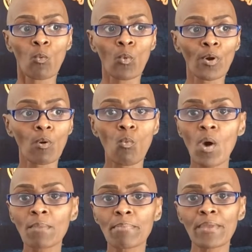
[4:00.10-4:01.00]
where a
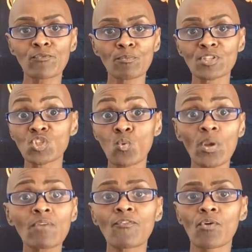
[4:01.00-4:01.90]
one bedroom is
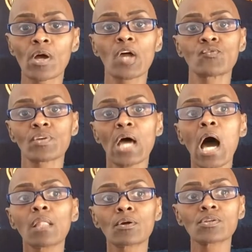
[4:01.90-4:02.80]

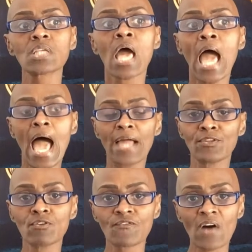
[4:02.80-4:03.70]
$2,400
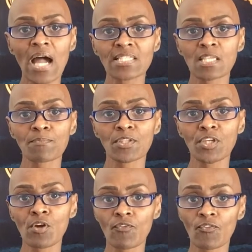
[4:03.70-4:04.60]
and you find something
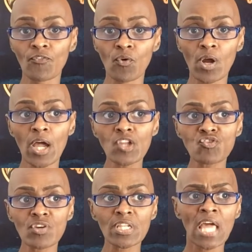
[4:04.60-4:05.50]
here for
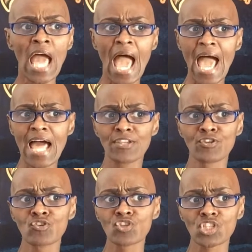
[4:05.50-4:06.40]
$400 and
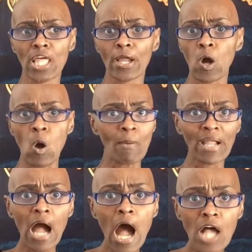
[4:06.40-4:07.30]
you're just like, oh my
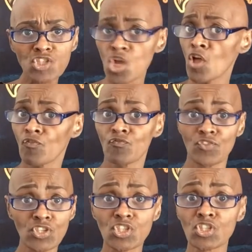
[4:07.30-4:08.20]
gosh,
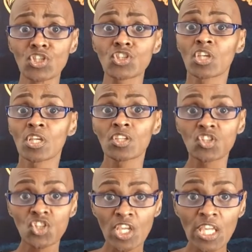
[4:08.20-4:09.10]
this is
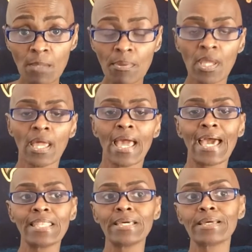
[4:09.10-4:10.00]
cheap.
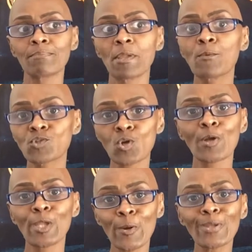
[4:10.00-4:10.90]
And then people
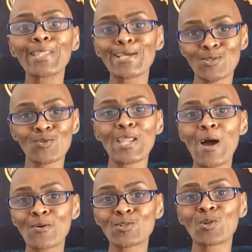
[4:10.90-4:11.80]
start hearing that. So
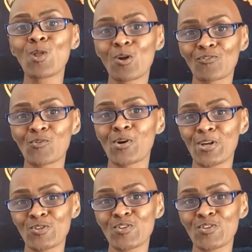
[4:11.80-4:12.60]
now it's no longer $400.